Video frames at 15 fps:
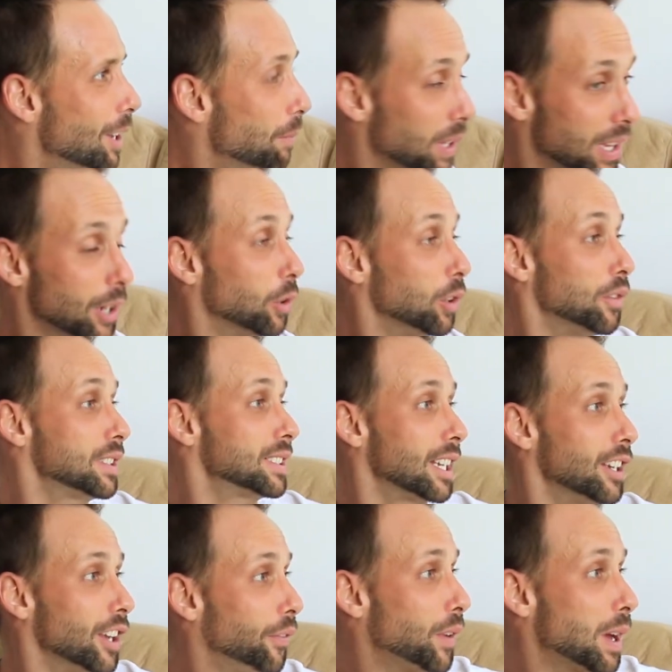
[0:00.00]
But then all of a
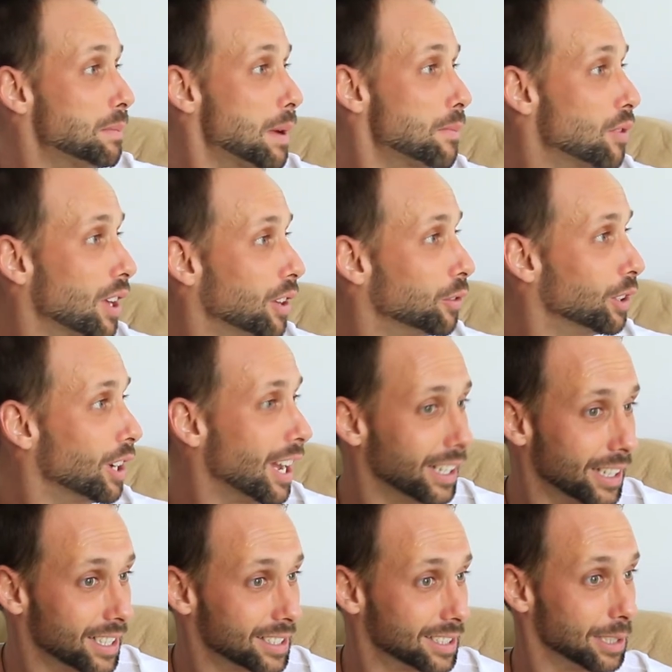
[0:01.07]
sudden I find my brother and I
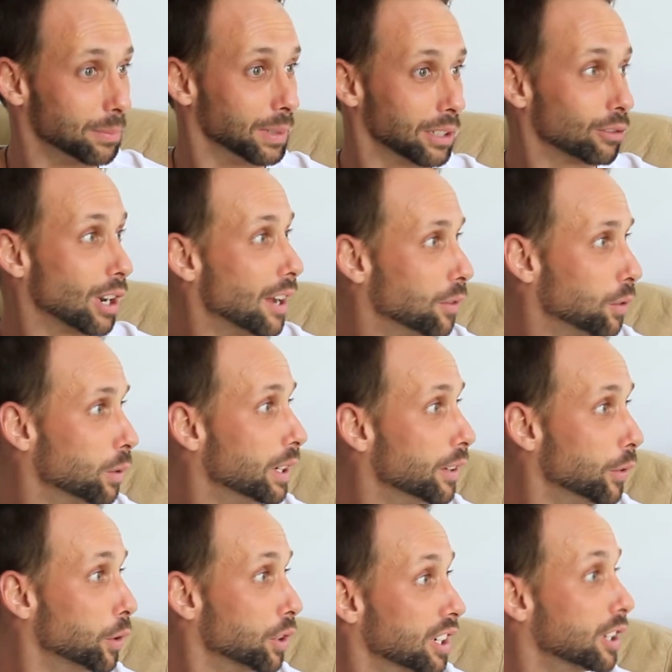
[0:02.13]
in this sibling rivalry
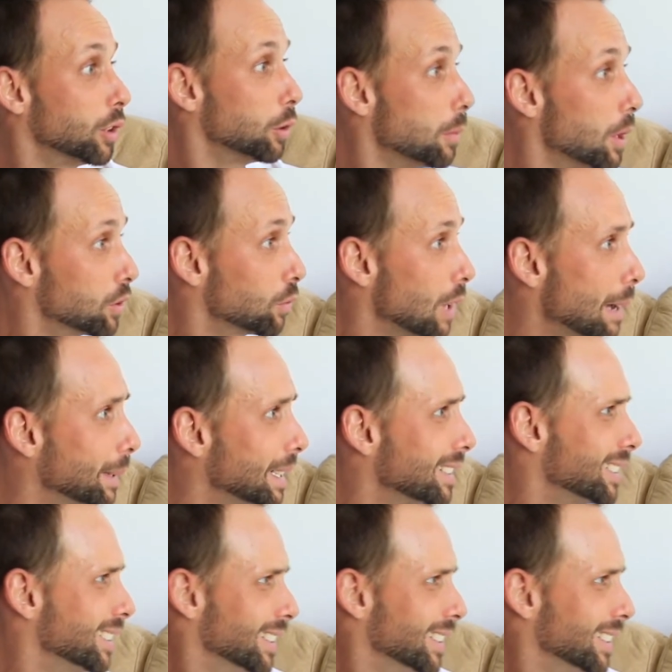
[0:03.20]
of who can kill the most rabbits.